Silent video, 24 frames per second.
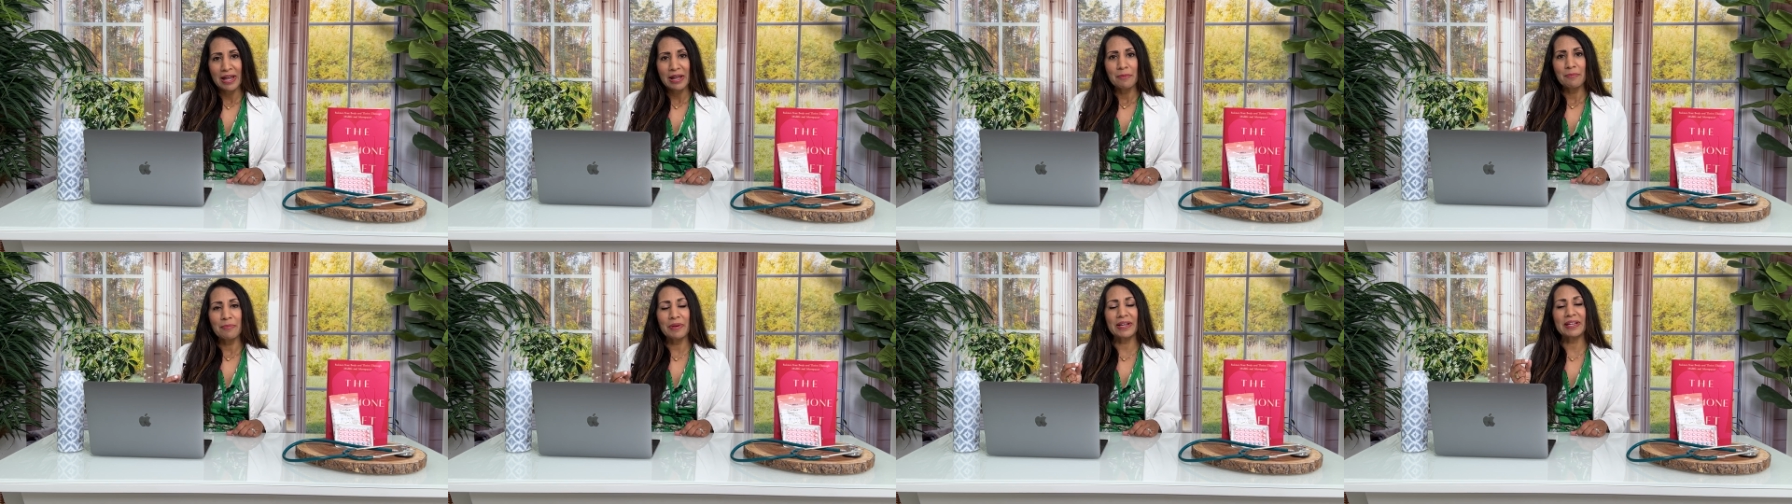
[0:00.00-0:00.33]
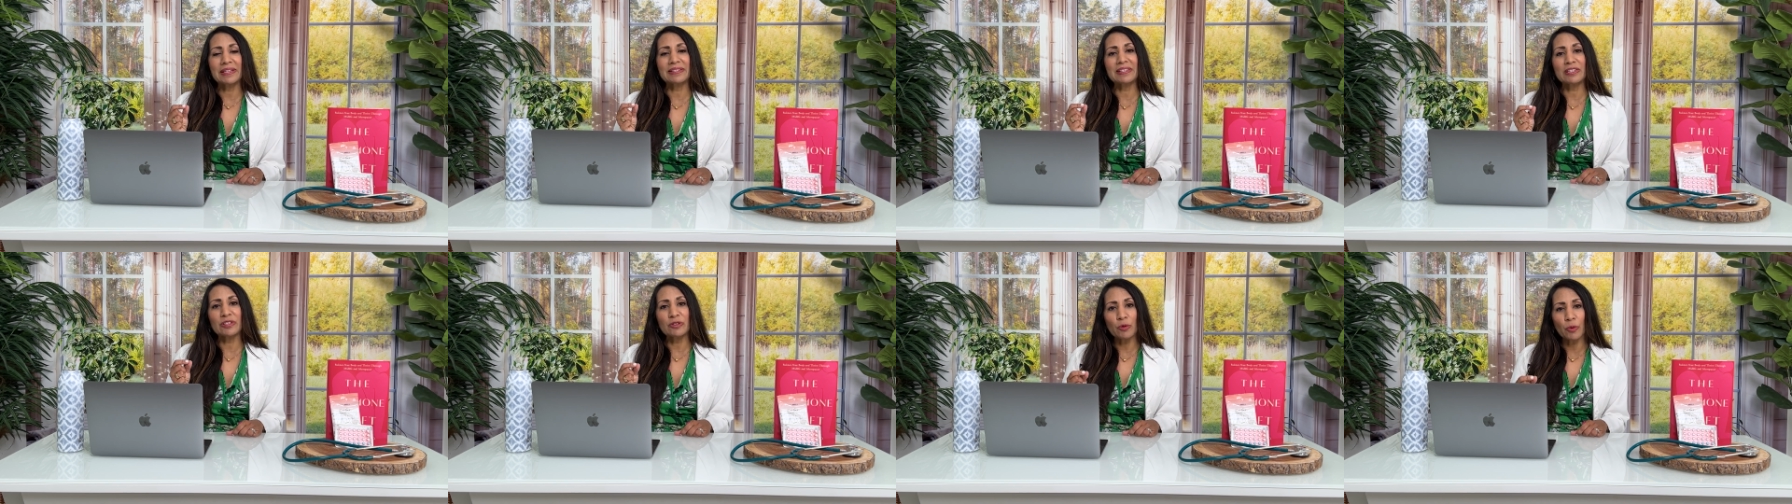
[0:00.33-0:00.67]

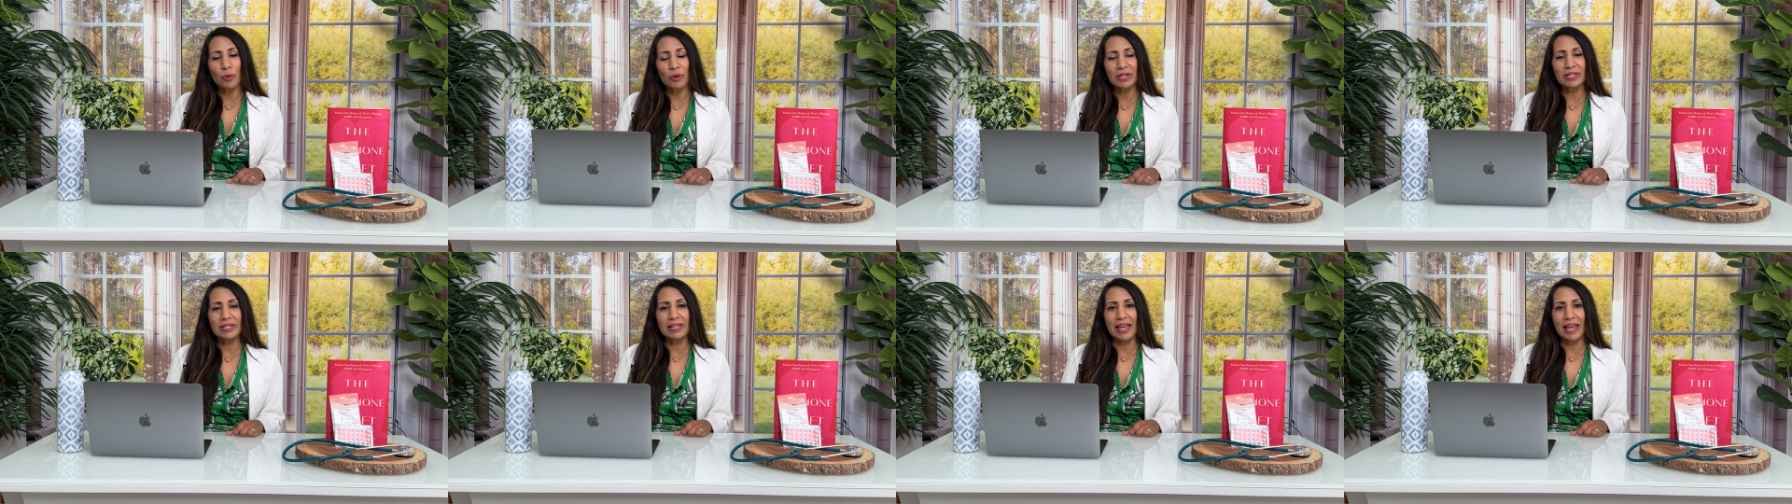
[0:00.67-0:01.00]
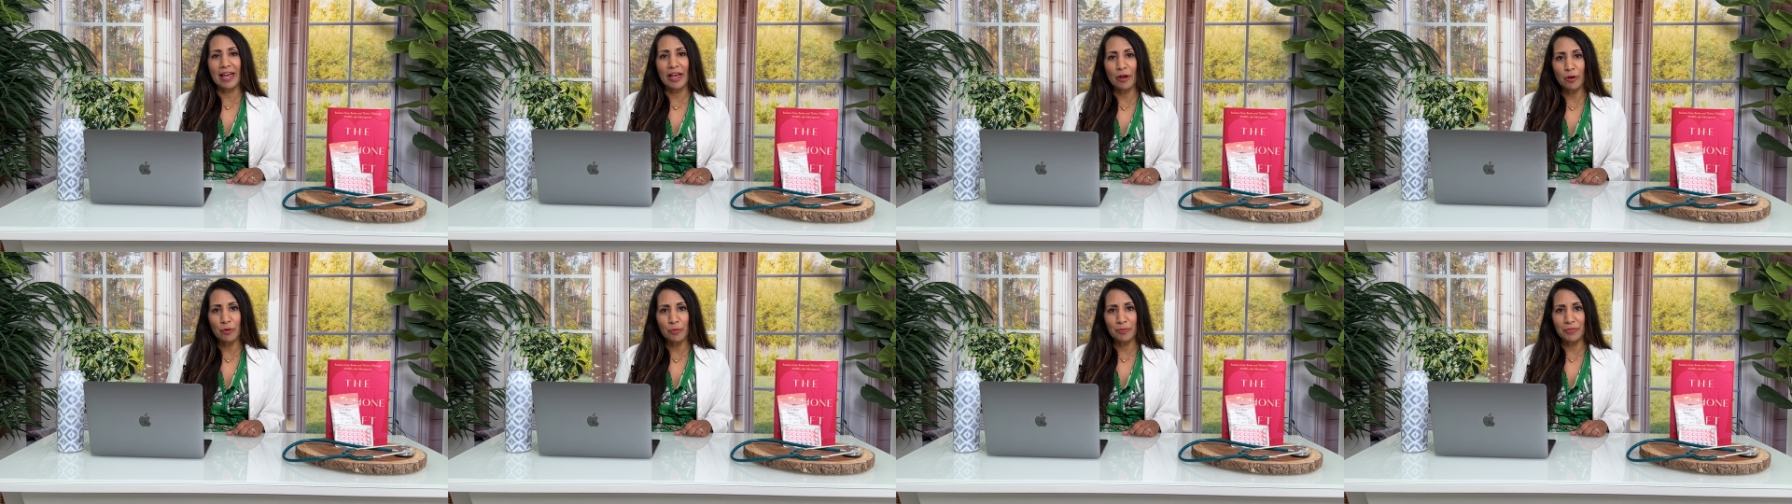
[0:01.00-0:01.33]
because it's going to
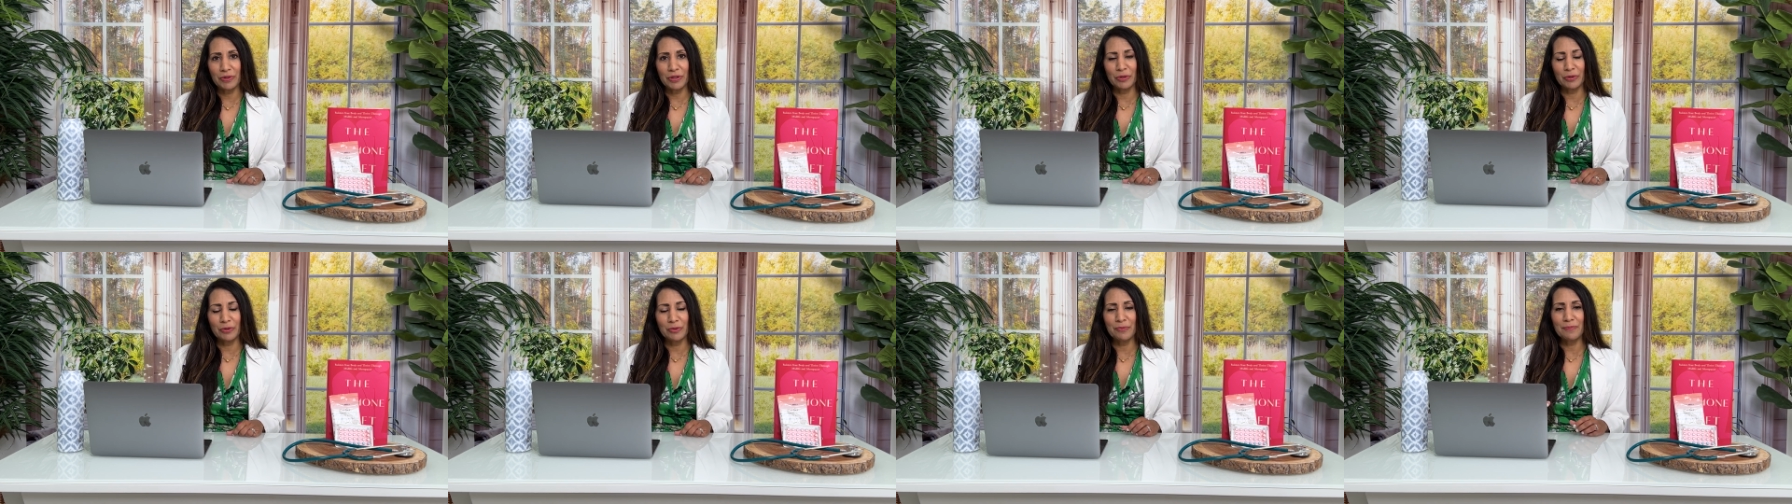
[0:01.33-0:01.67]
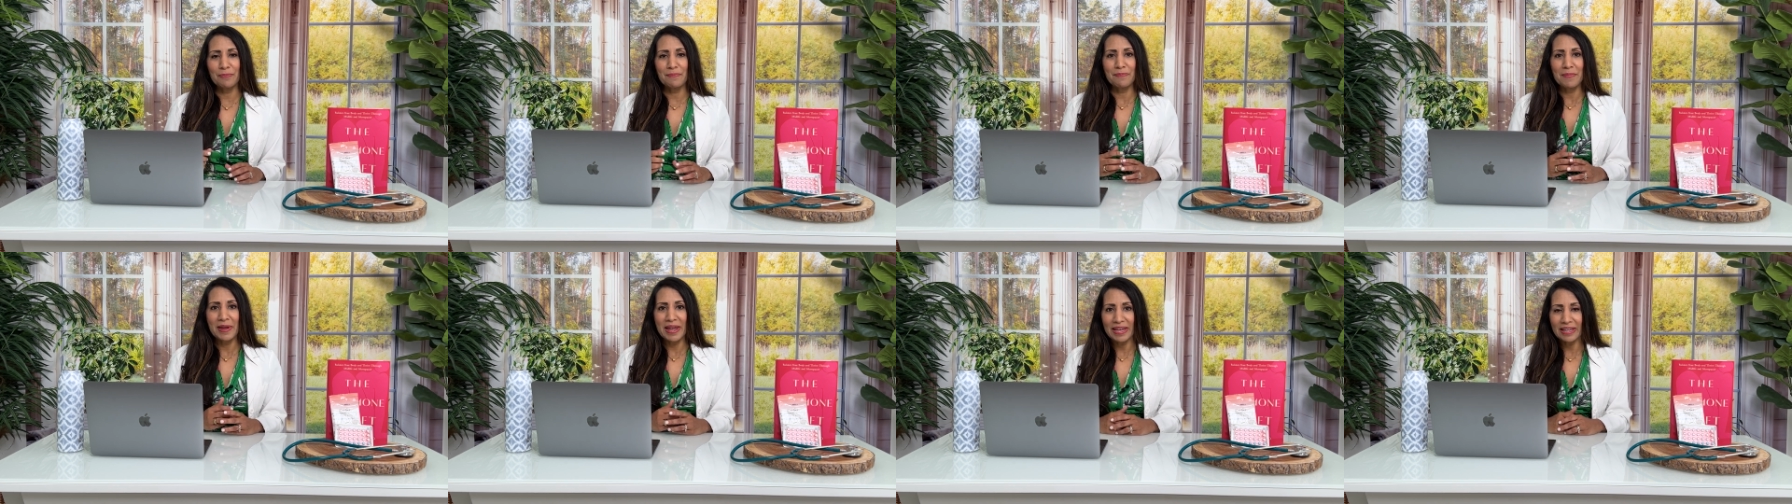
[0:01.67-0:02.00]
help you
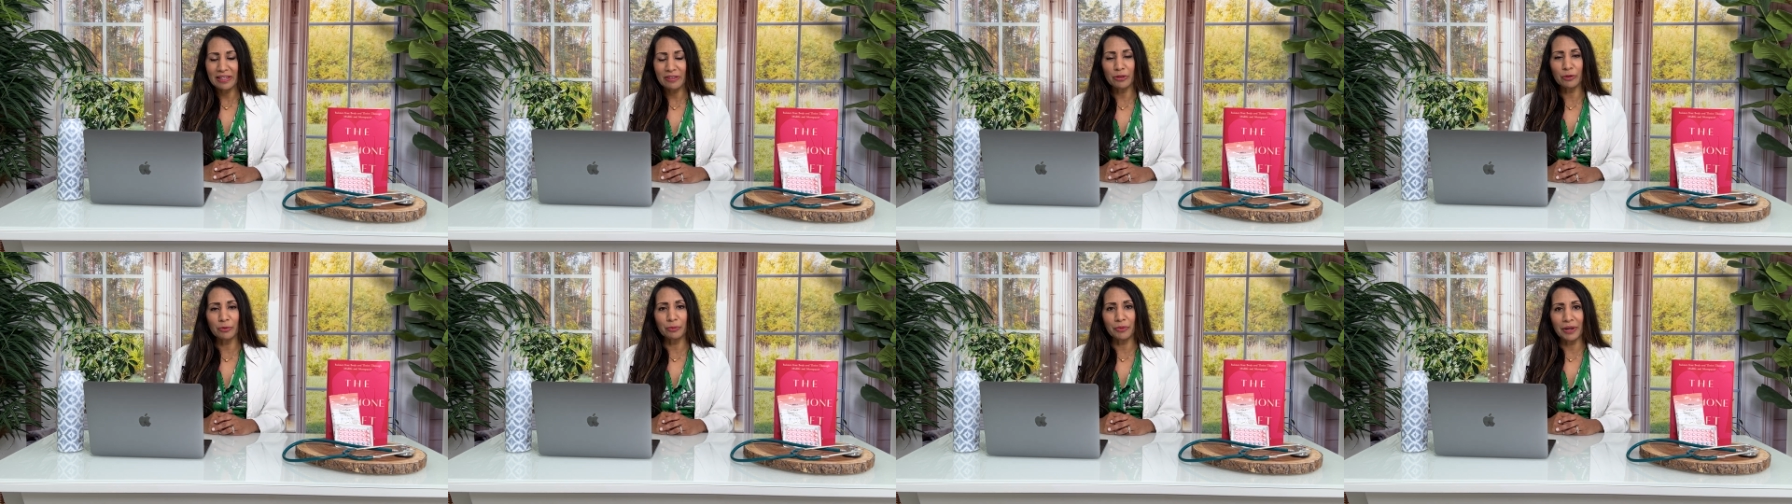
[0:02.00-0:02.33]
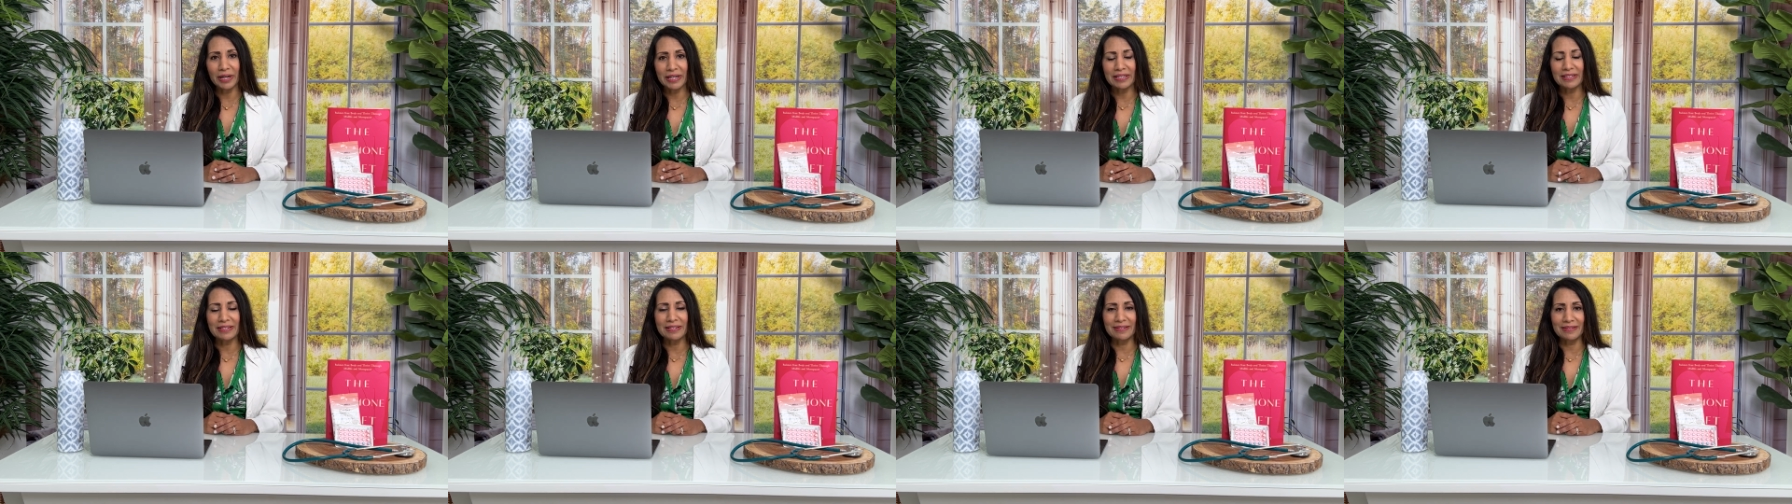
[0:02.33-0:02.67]
make the
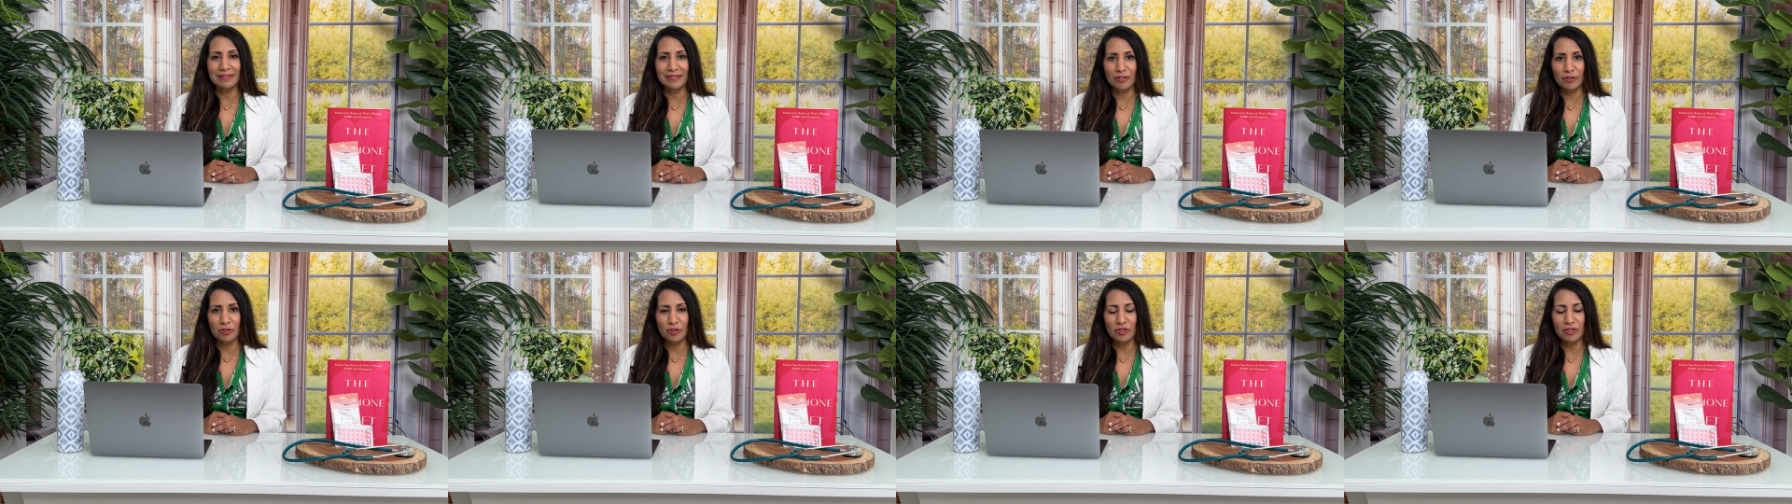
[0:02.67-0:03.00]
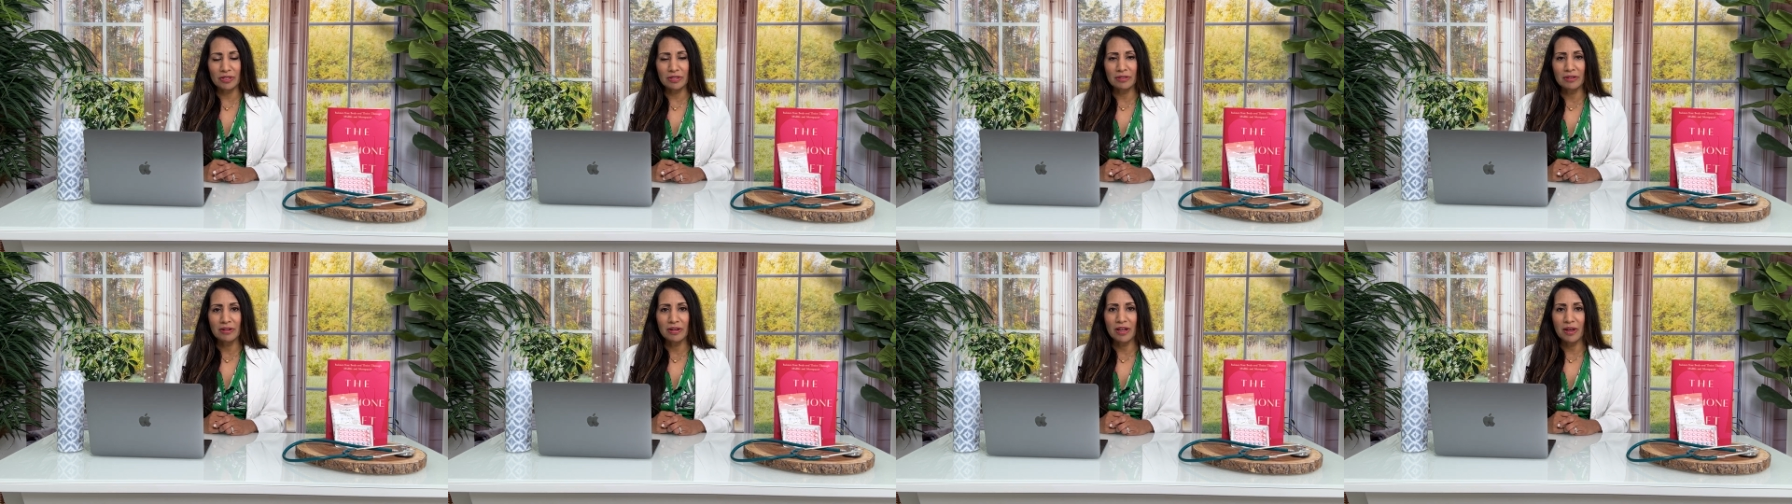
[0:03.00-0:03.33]
right
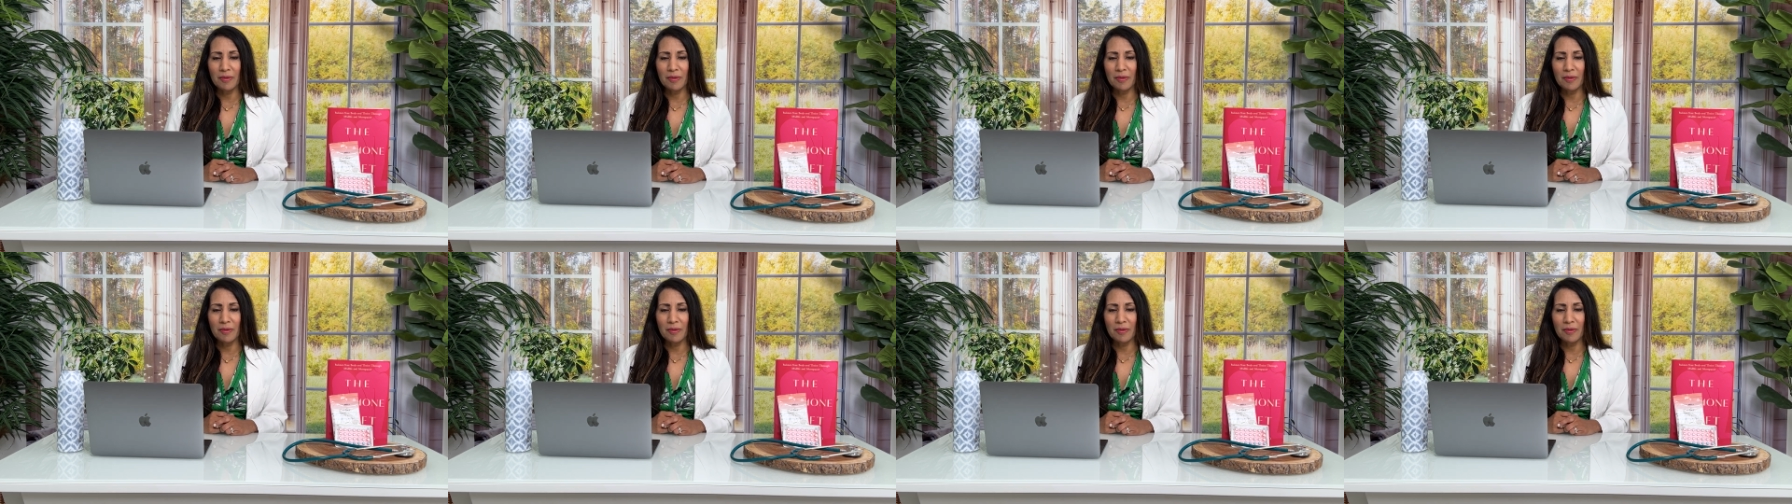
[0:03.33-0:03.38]
decision